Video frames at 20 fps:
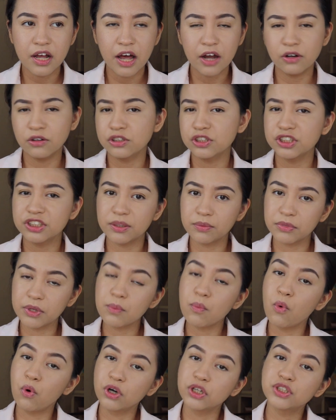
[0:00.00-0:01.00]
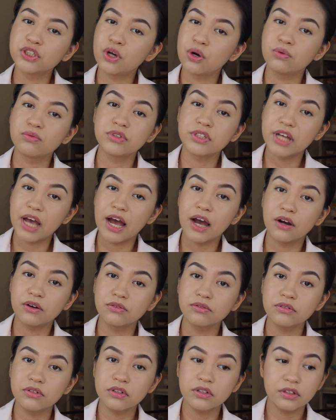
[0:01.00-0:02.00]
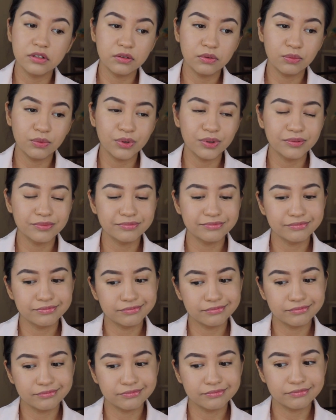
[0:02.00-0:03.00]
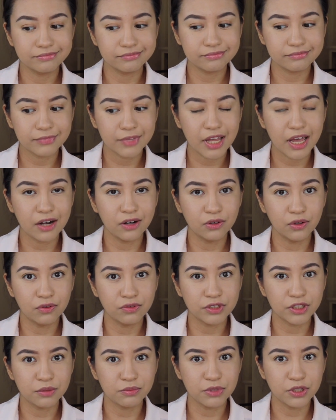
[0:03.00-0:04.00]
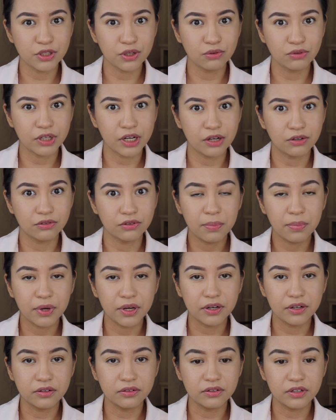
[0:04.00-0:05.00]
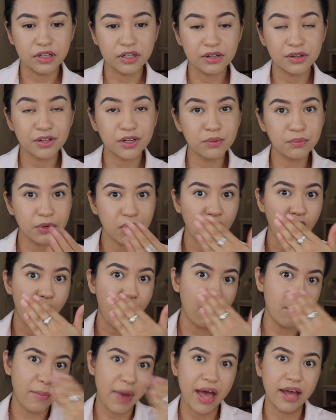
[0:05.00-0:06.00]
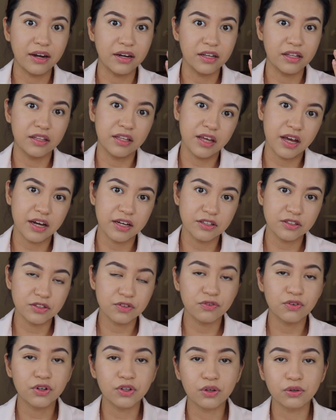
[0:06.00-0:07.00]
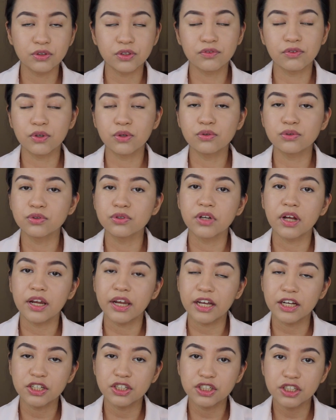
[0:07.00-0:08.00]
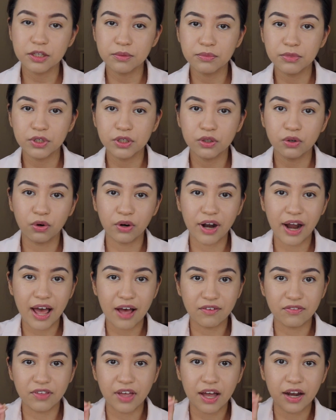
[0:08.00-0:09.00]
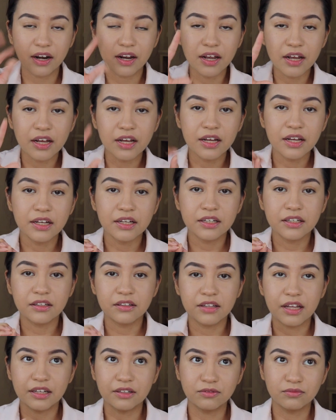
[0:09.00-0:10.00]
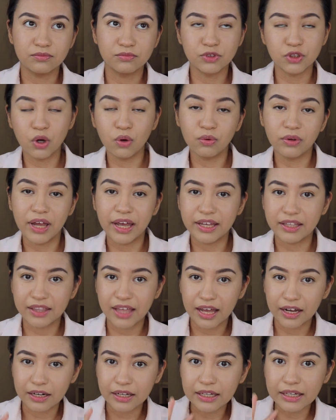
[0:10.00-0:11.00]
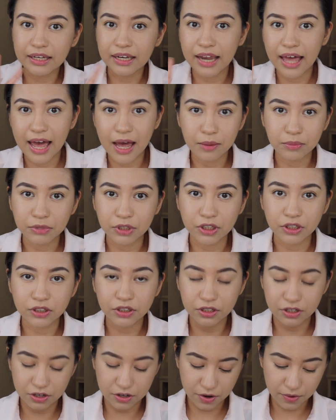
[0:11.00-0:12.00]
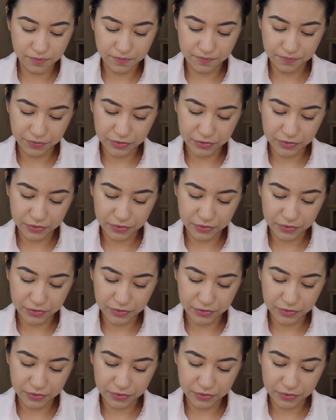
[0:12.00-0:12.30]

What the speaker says: I don't know, just something more toned down. Well, I don't know if it's going to be toned down, but it is going to be all matte in the eyes for those of you who do not like shimmer or have that don't like that glam look, you know?